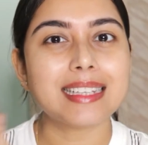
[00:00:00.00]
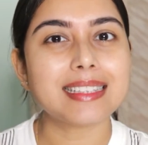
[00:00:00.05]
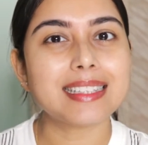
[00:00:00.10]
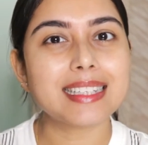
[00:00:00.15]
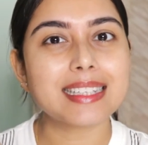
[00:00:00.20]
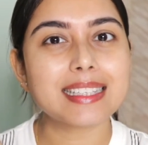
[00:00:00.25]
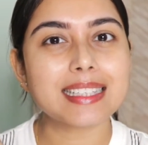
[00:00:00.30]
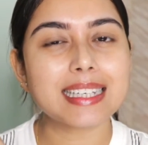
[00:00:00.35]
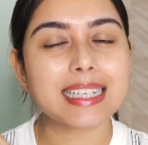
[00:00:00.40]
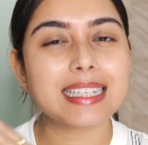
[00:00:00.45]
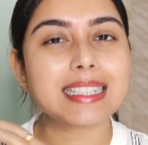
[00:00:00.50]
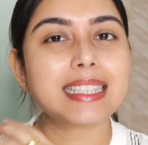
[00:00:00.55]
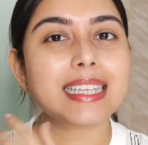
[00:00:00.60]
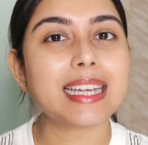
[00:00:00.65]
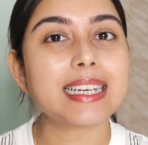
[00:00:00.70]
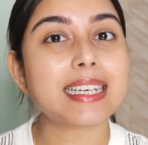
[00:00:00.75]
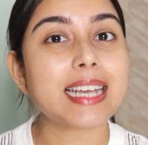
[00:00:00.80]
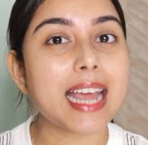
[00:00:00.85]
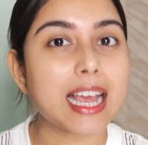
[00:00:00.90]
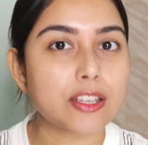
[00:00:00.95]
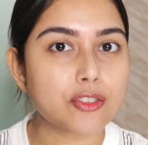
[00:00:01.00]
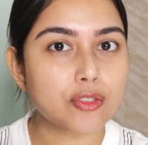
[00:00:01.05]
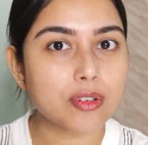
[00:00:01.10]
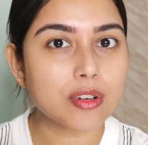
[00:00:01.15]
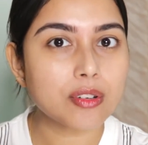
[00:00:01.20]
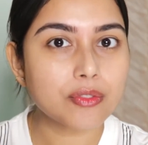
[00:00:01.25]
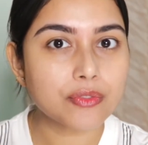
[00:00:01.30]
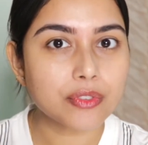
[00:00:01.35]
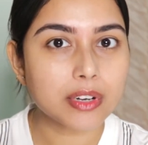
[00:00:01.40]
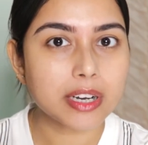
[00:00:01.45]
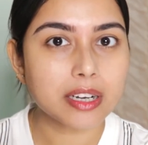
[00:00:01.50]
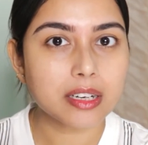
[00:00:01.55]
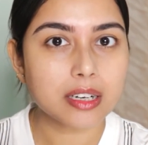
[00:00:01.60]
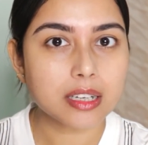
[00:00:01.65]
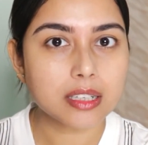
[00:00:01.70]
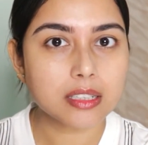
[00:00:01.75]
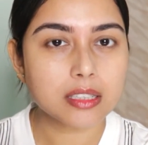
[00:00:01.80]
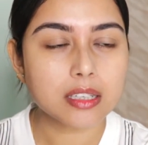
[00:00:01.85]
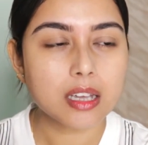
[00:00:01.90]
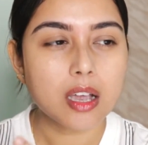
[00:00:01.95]
This is their natural
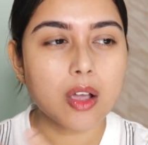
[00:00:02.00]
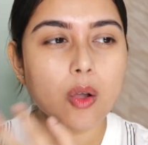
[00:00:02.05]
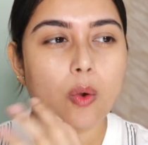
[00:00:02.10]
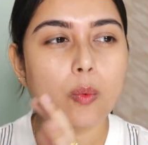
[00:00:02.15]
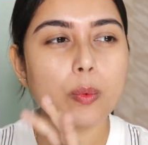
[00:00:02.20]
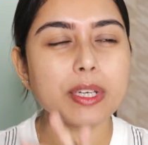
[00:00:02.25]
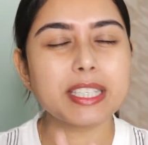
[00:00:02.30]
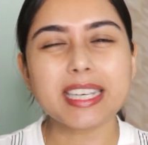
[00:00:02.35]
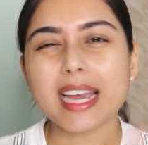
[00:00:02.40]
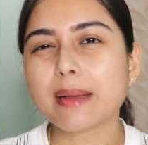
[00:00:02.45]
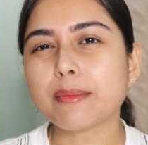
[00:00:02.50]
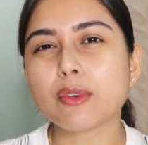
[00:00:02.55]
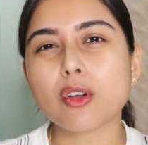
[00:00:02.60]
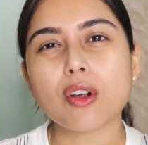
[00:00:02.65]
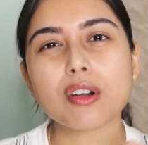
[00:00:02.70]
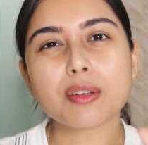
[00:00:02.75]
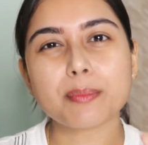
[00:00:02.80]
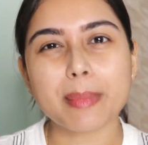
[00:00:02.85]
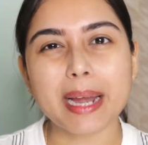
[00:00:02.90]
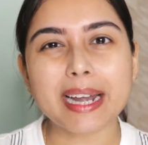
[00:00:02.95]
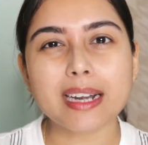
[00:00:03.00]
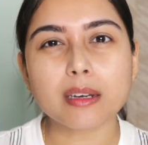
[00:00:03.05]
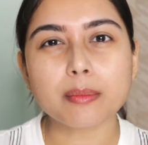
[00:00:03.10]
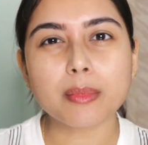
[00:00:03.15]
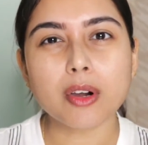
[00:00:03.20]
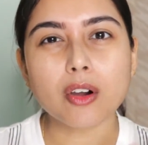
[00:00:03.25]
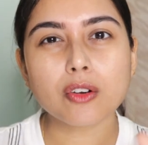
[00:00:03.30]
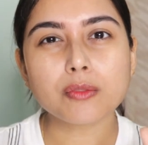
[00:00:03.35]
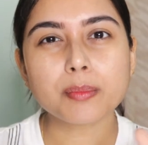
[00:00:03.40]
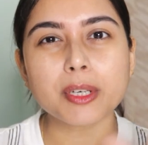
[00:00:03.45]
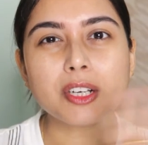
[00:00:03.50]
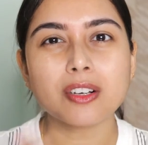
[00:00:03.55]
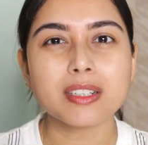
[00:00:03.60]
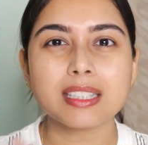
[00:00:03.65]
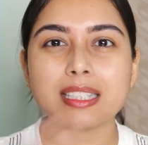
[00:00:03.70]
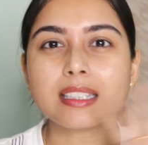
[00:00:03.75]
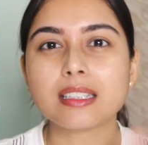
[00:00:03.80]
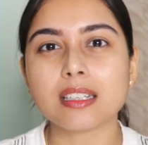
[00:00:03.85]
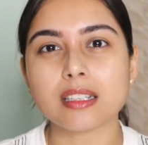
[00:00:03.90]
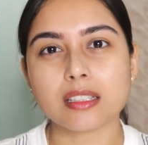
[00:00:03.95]
fragrance, which I'm not mad about
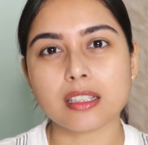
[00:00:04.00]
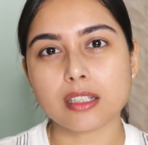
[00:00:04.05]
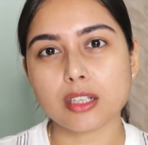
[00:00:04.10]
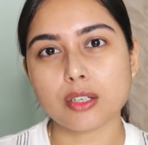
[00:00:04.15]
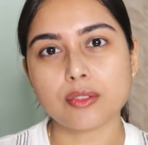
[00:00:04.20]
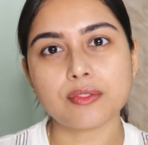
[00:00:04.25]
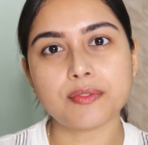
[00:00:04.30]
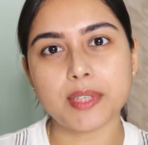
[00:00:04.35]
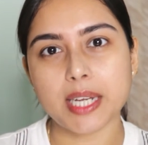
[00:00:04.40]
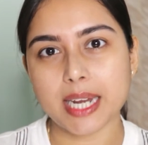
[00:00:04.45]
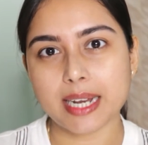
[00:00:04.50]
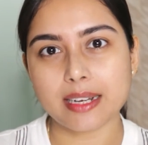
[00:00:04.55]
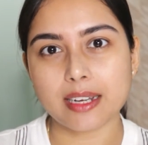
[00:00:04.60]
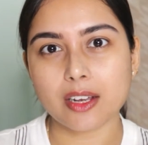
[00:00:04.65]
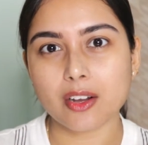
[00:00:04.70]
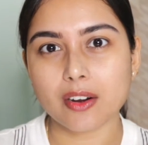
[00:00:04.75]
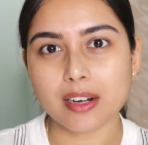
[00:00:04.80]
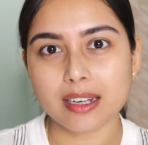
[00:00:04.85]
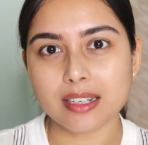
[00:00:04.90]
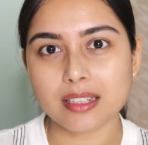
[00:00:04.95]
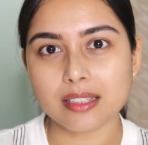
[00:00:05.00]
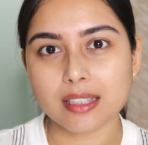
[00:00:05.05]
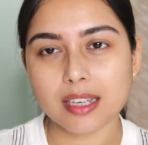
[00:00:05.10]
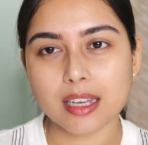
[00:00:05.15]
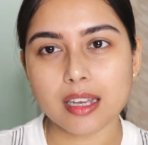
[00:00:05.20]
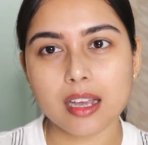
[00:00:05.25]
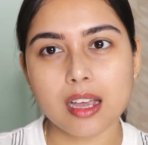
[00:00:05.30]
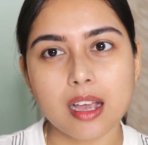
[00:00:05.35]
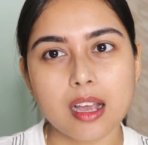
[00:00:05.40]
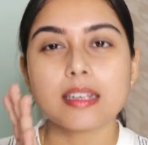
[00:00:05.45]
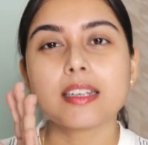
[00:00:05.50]
because it doesn't give me headache or anything.